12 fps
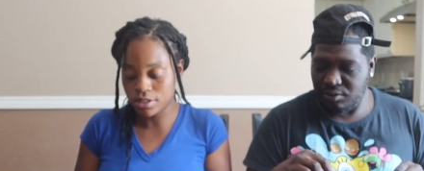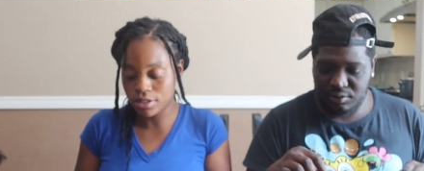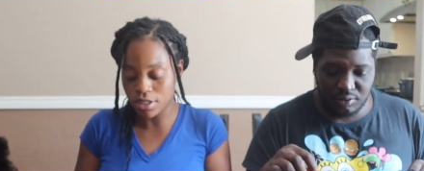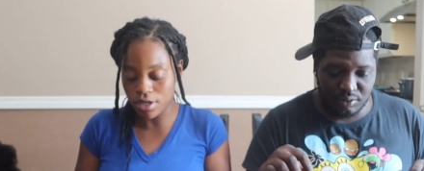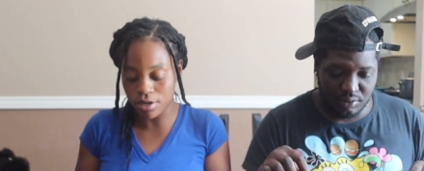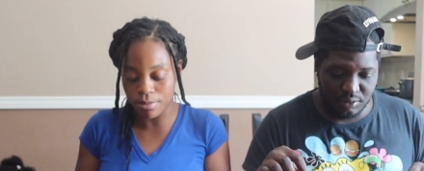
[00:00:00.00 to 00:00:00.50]

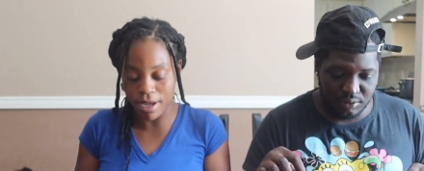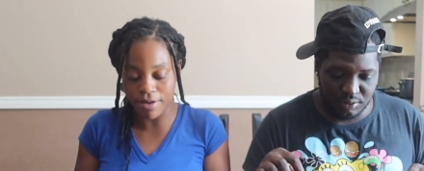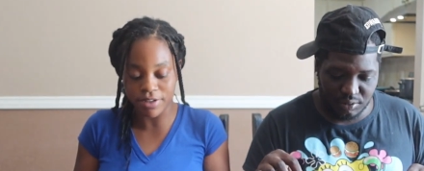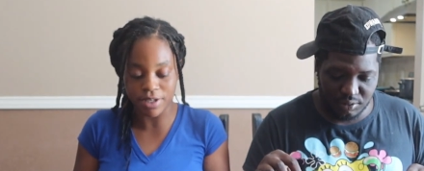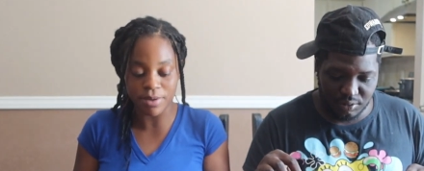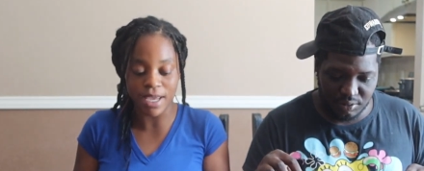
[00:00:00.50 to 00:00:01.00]
Speaker 1: Show them
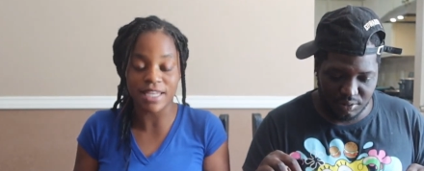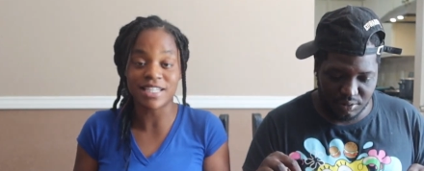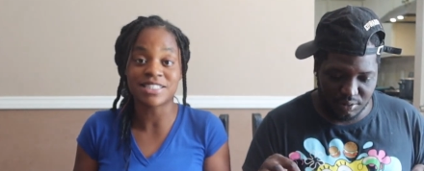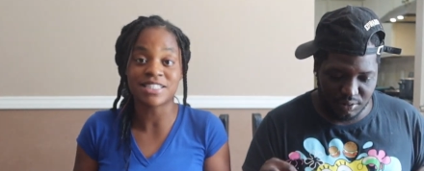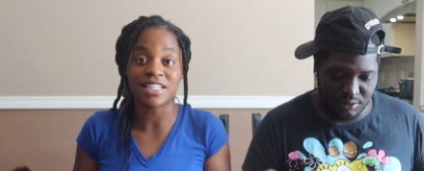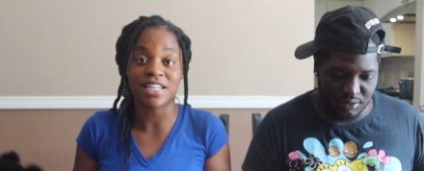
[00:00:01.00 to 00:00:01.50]
everything we
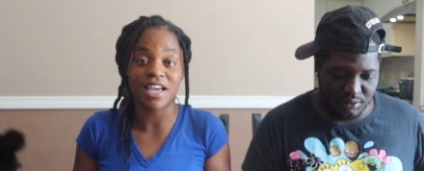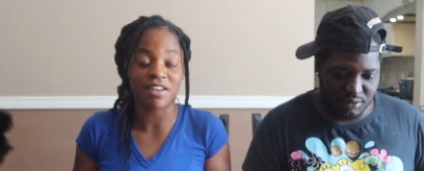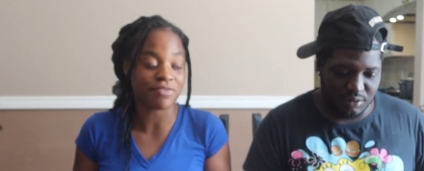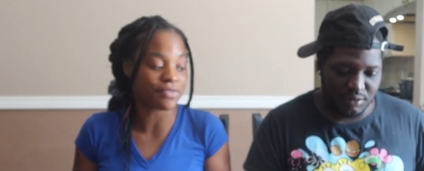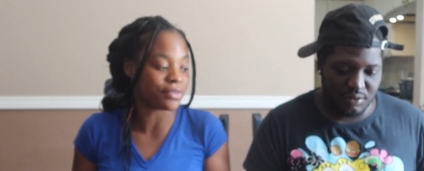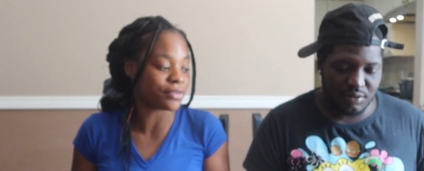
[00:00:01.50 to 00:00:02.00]
got. This is a
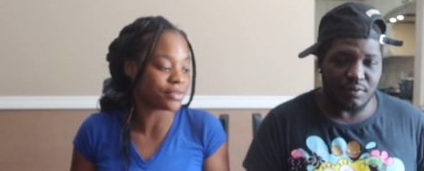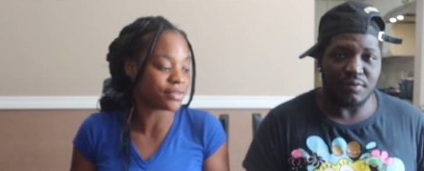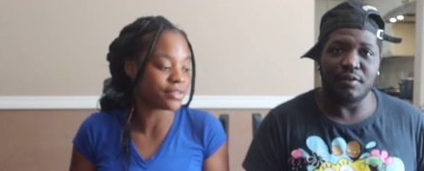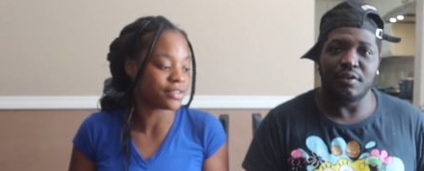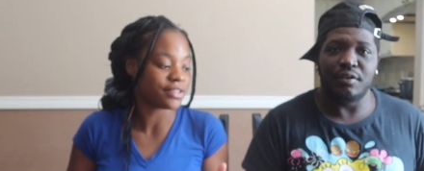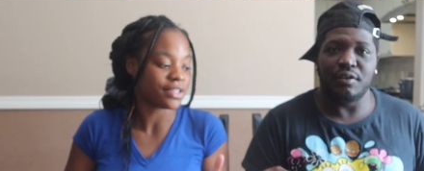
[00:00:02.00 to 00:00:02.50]
lot of
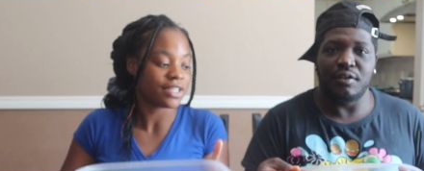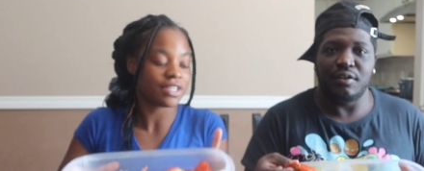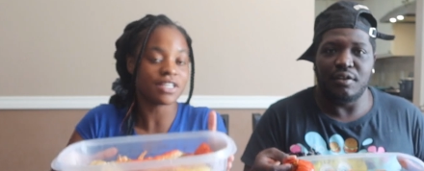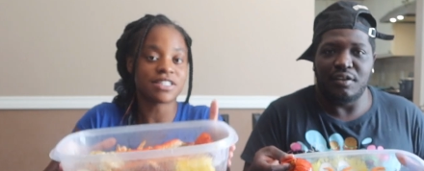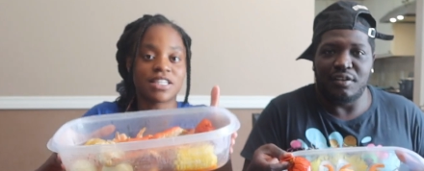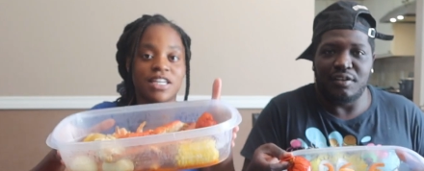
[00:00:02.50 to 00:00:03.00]
food.
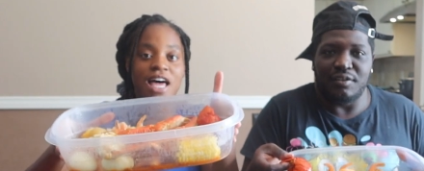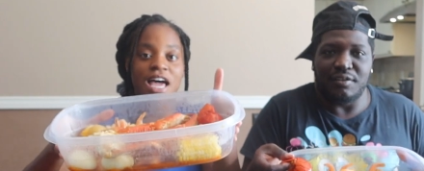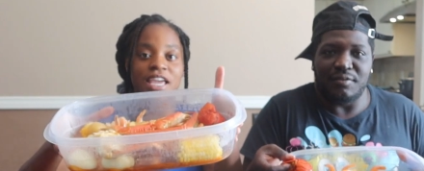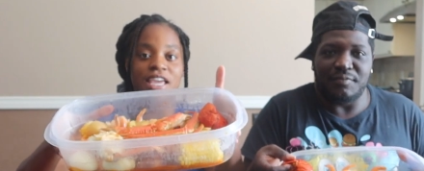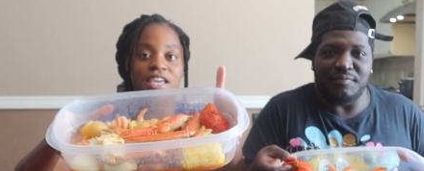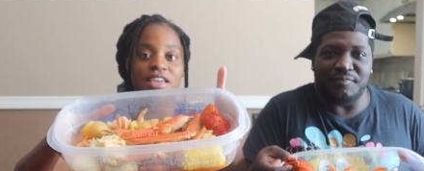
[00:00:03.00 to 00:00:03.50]
This is a
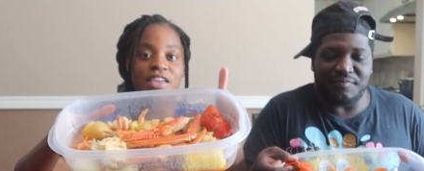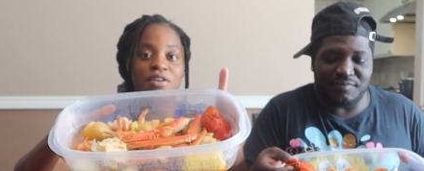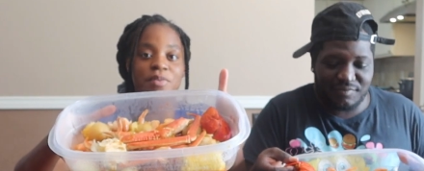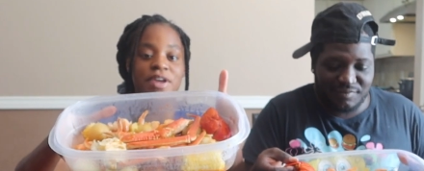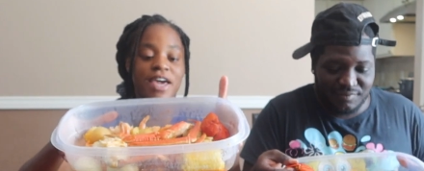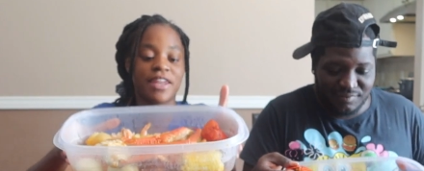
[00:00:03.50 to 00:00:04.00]
lot,
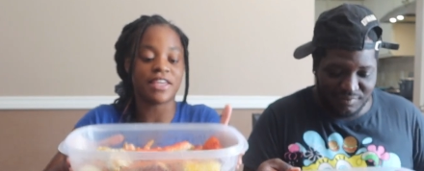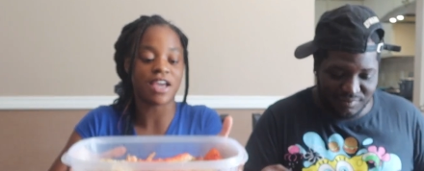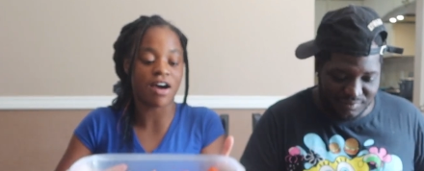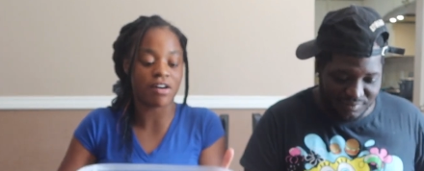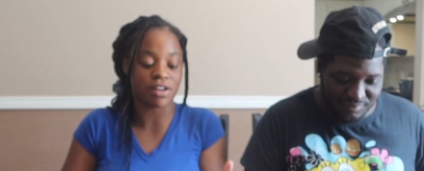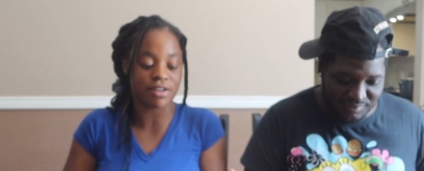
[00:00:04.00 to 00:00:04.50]
and we
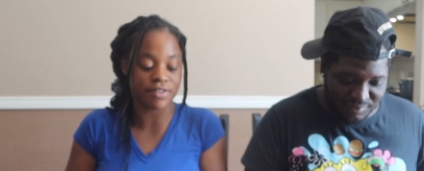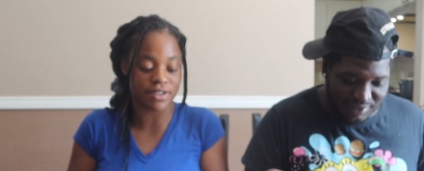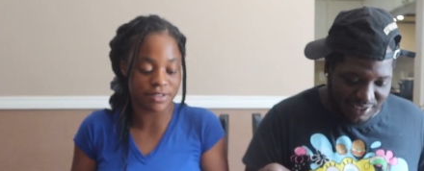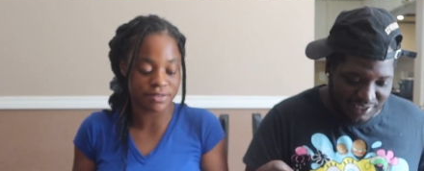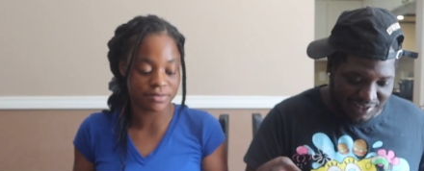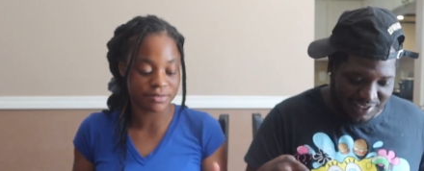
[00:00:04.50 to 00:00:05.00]
gotta eat all of
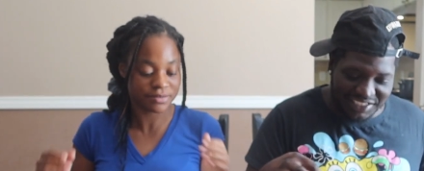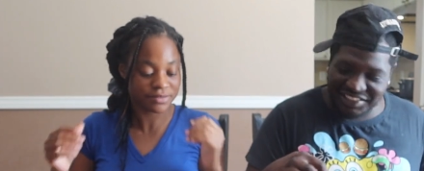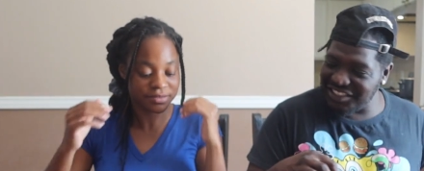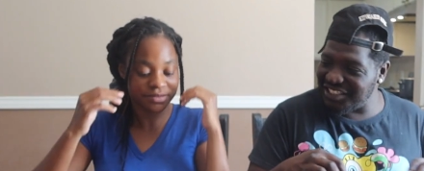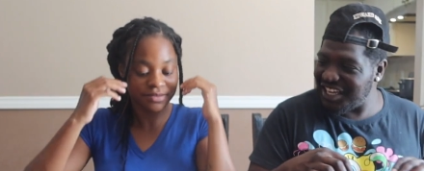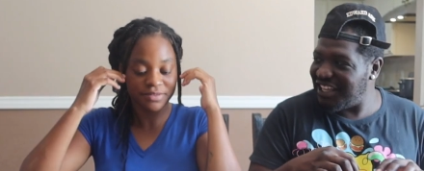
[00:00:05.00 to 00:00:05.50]
it.
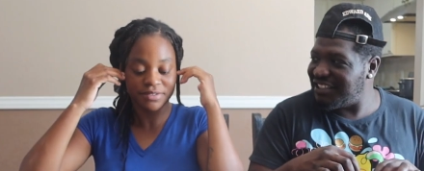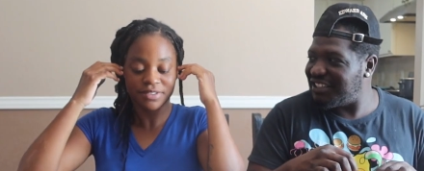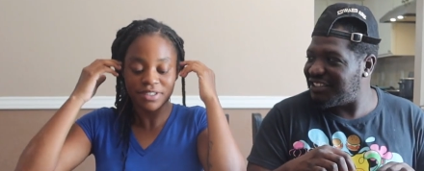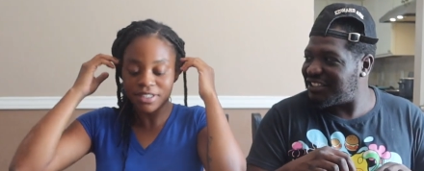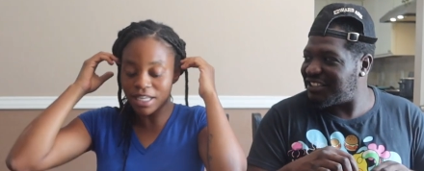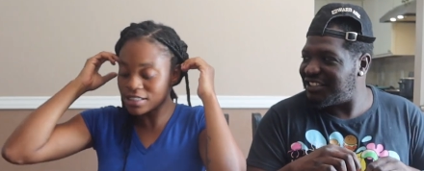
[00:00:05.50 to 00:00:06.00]
Speaker 2: That's the
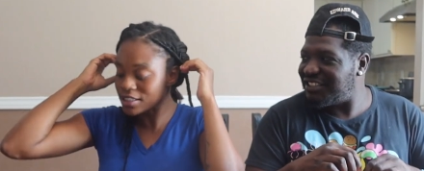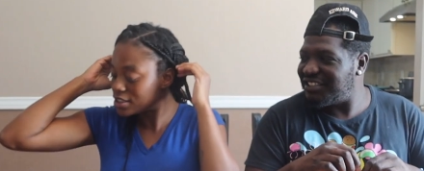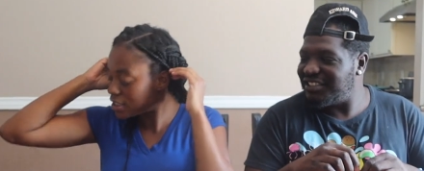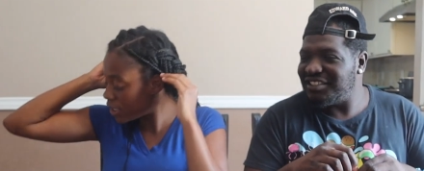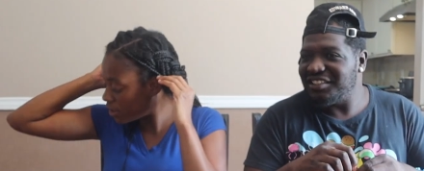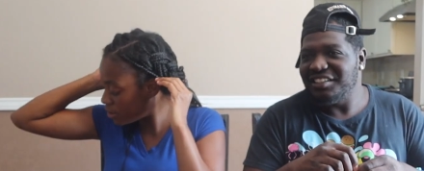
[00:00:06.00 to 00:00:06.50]
challenge?
Speaker 1: That's
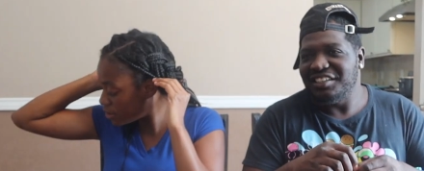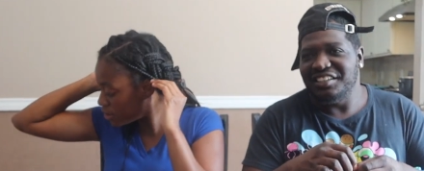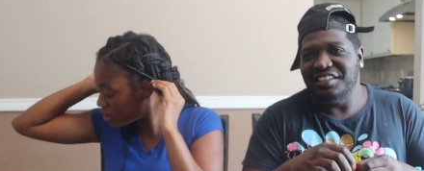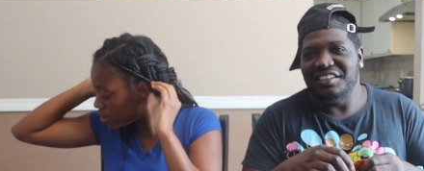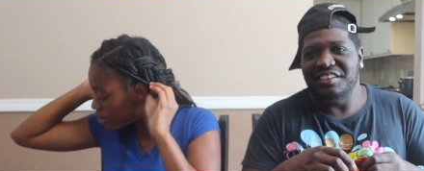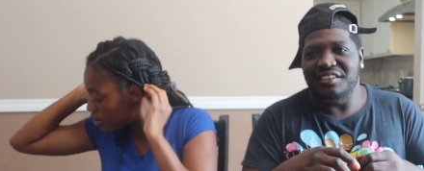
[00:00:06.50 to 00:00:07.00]
the challenge.
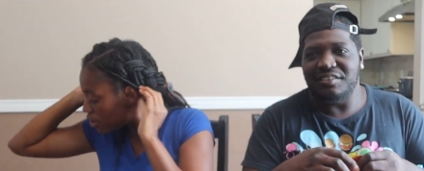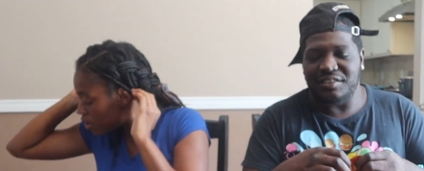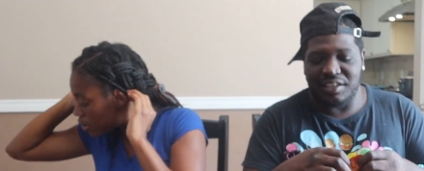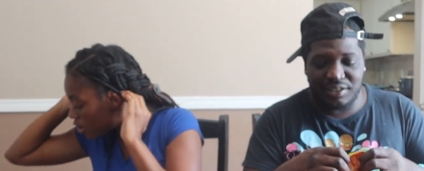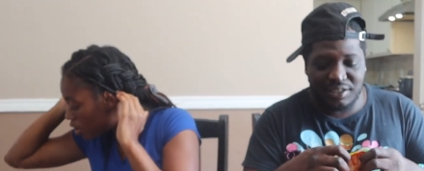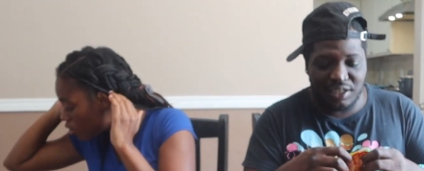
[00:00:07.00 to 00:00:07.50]

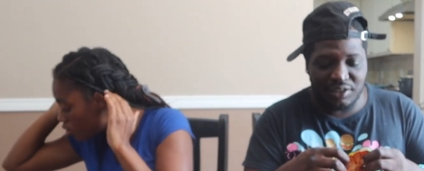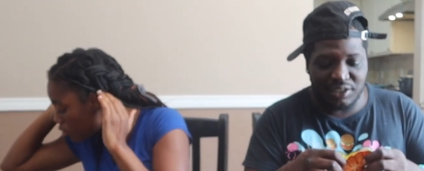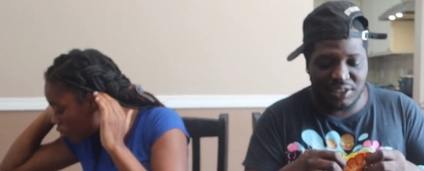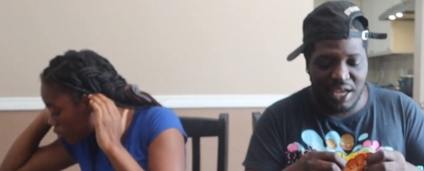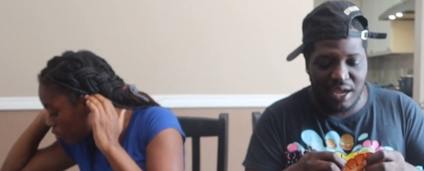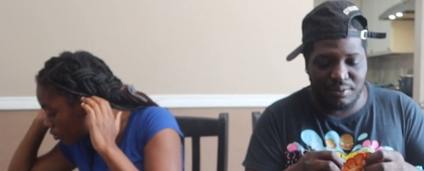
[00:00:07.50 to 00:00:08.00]
Speaker 2: Okay, turn
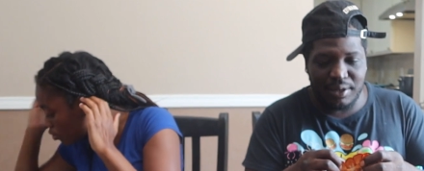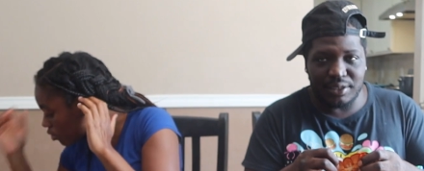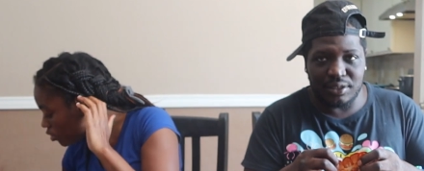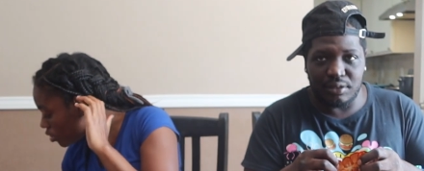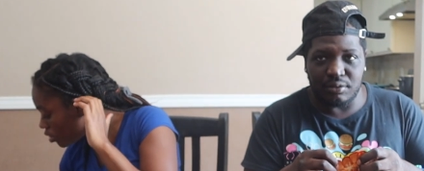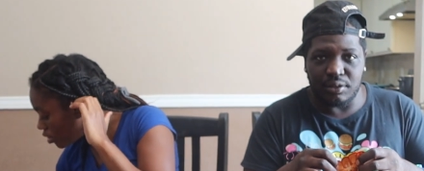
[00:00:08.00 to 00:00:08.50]
Ooh. it
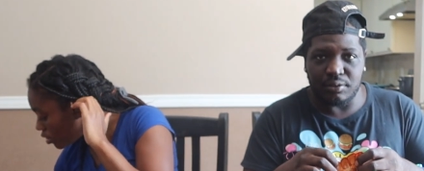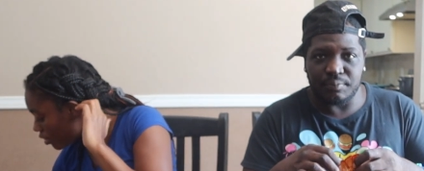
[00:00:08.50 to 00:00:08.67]
sideways and do it.